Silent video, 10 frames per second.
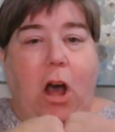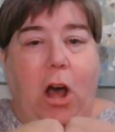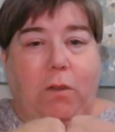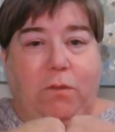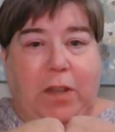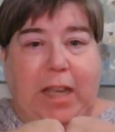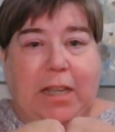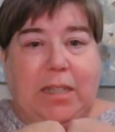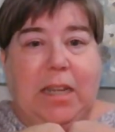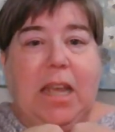
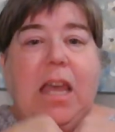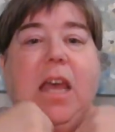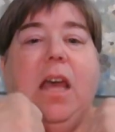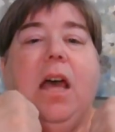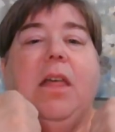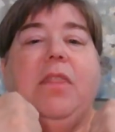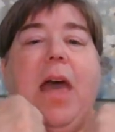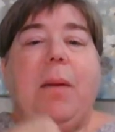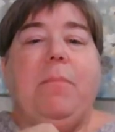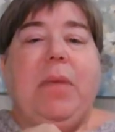conflict,
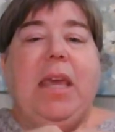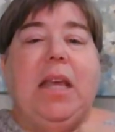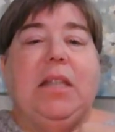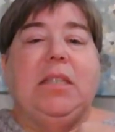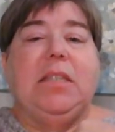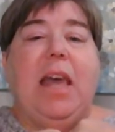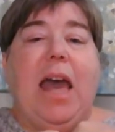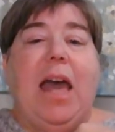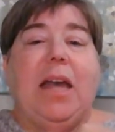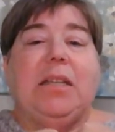that means
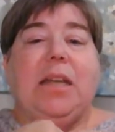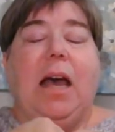that